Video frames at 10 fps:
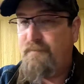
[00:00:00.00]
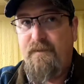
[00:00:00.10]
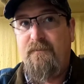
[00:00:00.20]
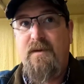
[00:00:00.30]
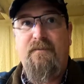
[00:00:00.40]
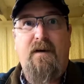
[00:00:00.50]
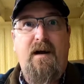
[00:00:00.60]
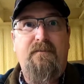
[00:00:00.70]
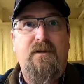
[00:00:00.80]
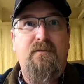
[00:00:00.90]

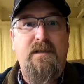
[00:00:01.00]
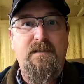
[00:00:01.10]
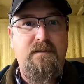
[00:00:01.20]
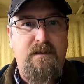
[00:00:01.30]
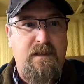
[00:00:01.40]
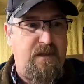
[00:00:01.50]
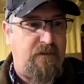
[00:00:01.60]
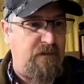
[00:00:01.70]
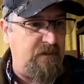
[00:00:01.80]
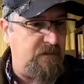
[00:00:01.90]
55 degrees in
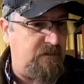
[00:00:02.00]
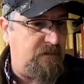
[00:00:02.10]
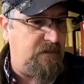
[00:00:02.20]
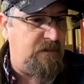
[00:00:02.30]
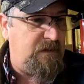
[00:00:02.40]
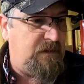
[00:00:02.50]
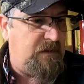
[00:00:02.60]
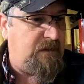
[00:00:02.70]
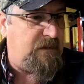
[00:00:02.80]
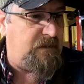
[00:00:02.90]
here
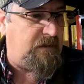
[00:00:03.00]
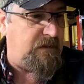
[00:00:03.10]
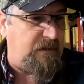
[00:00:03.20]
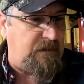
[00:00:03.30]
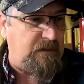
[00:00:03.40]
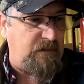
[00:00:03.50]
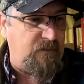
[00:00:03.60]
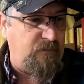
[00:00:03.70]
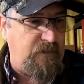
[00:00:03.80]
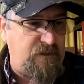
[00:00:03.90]
uh,
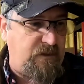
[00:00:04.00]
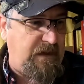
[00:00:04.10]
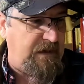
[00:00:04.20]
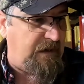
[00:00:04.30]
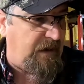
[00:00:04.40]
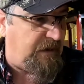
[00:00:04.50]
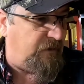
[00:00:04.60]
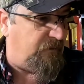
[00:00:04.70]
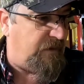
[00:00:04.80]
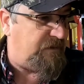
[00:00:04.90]
we should have had
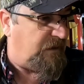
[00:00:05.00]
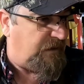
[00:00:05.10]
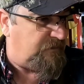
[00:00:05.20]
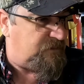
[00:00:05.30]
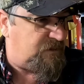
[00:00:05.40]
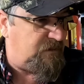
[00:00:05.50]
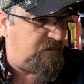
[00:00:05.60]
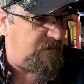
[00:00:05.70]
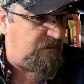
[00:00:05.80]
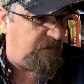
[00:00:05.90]
higher run times
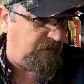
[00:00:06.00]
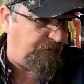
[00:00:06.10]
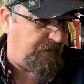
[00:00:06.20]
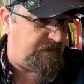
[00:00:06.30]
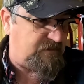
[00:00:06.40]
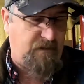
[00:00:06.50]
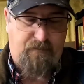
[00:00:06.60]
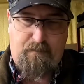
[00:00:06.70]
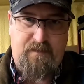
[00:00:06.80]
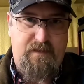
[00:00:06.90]
it, uh, based
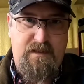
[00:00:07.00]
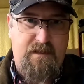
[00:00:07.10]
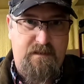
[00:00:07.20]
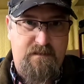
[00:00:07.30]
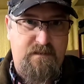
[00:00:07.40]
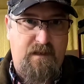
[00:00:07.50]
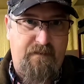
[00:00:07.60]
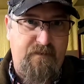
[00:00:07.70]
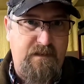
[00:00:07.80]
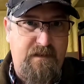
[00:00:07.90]
if i mean if he did it at
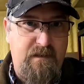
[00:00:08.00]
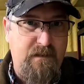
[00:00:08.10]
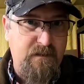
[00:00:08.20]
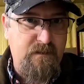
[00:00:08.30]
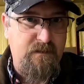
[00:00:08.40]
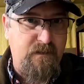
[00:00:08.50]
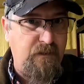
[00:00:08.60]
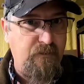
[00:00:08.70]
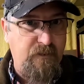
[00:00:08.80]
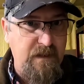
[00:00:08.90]
70
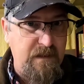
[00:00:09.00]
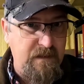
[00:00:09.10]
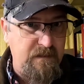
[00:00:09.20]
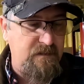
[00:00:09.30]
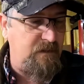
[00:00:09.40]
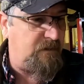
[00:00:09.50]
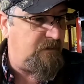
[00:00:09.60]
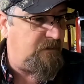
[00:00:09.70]
degrees